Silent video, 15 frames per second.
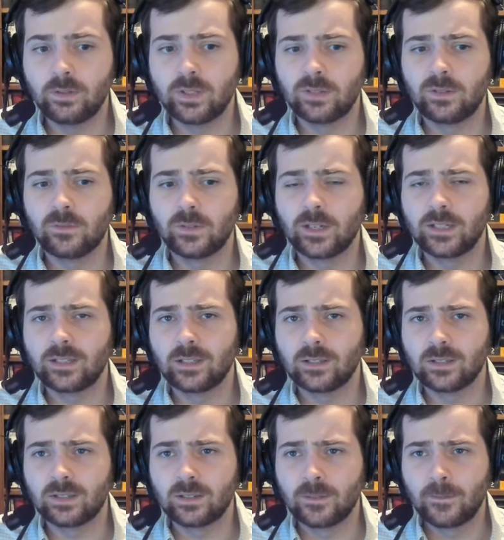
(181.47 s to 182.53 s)
of
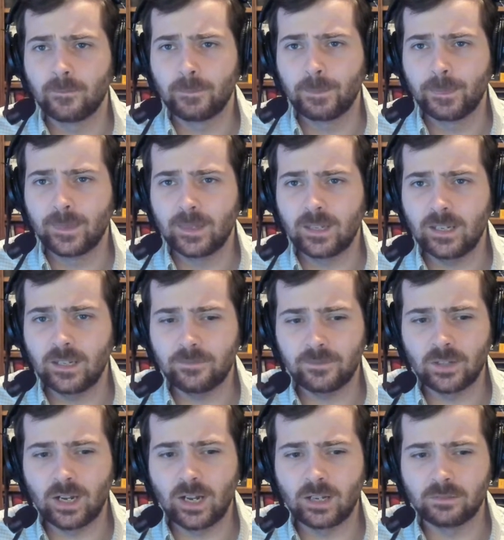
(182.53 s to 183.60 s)
devices, if
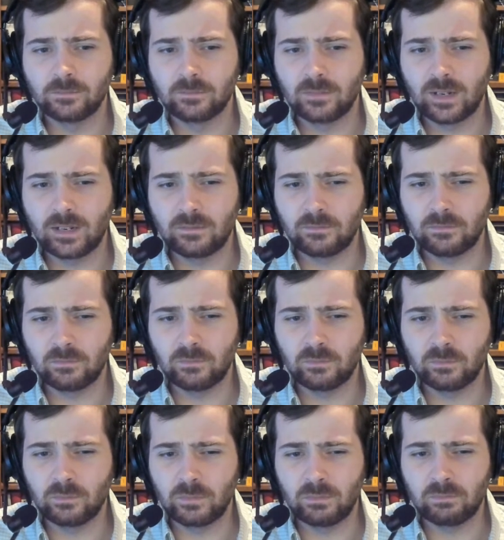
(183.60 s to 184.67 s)
not
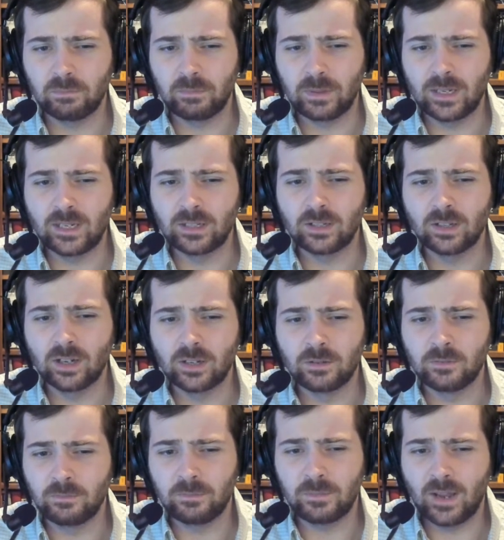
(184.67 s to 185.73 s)
being
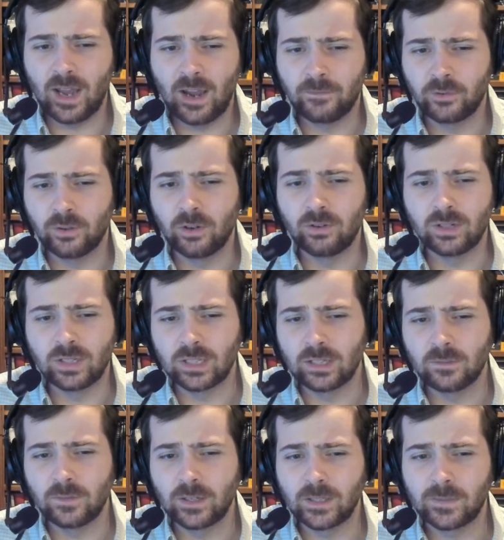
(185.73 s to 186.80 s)
done after owning the
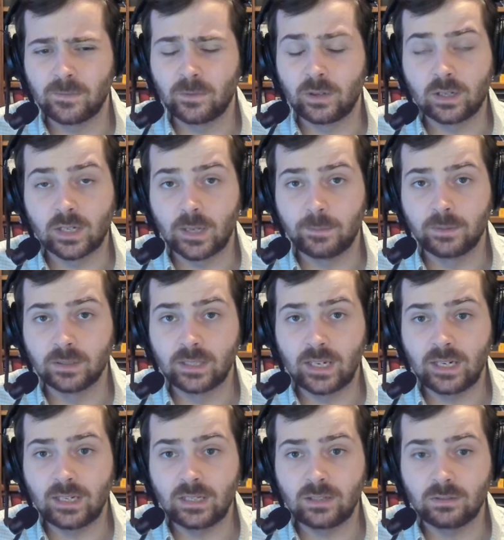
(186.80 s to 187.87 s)
device for a couple
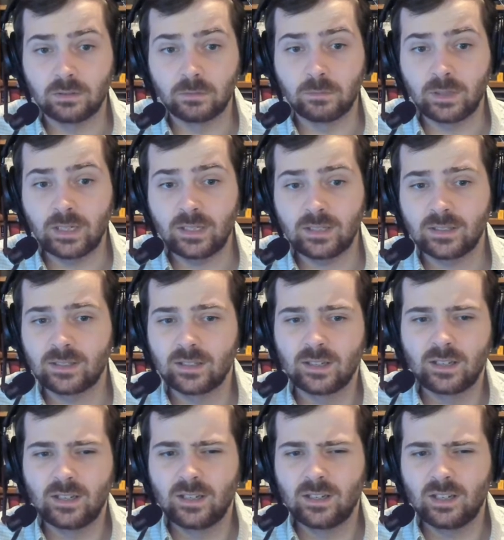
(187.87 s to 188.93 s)
days or weeks,
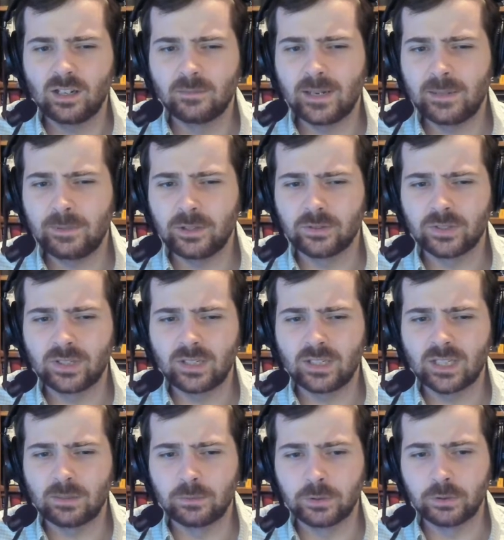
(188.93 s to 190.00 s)
maybe you'll see
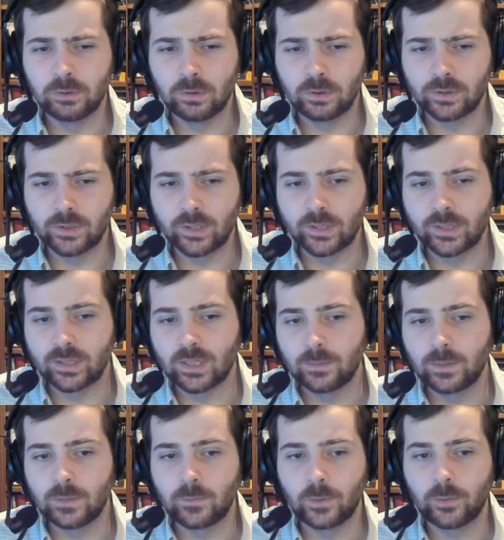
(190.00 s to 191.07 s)
someone who holds on to
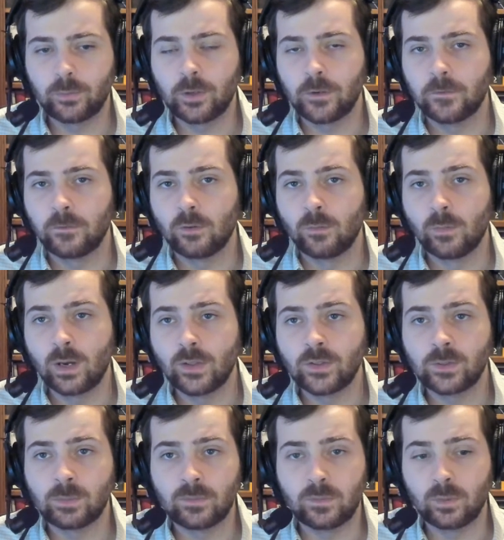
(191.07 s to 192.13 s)
something for 3 or 4
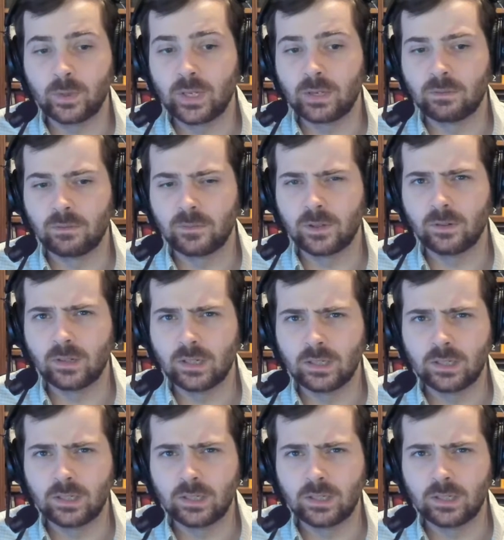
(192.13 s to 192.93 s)
months before they review it.